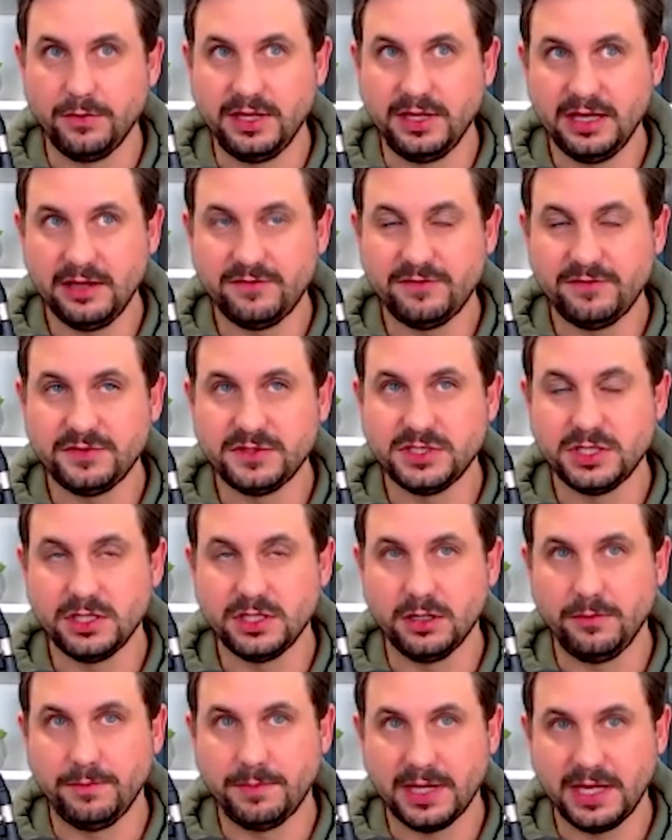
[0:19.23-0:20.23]
give
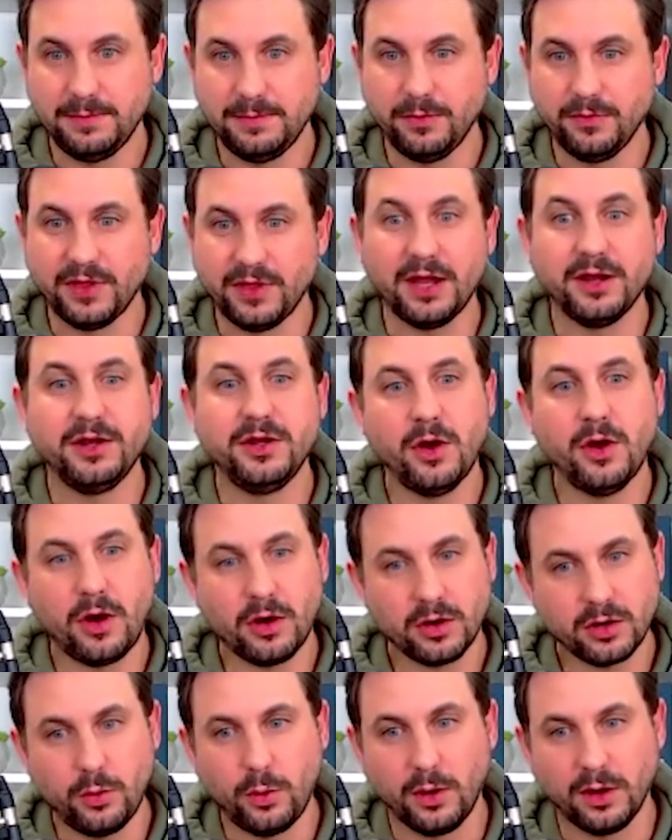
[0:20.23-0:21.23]
to people that are
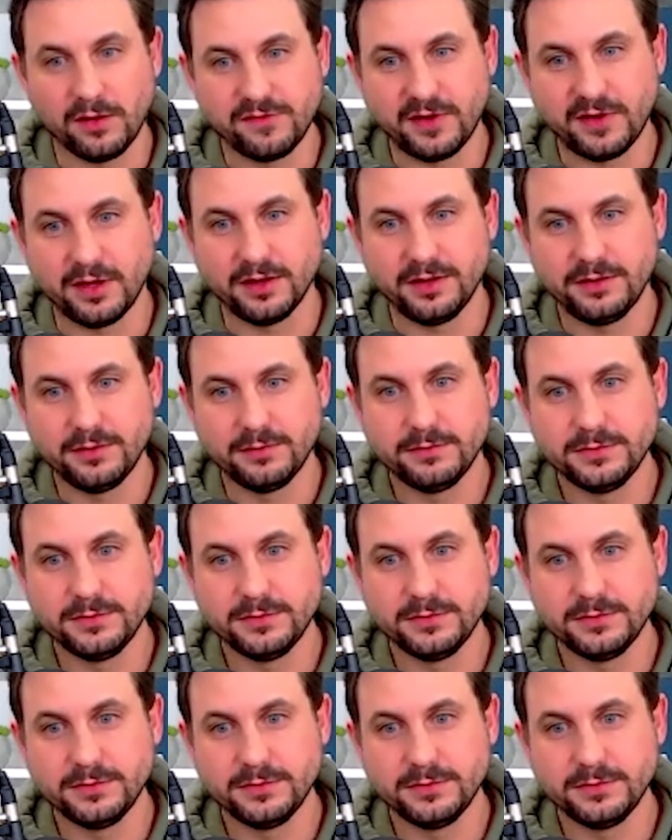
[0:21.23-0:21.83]
not qualified.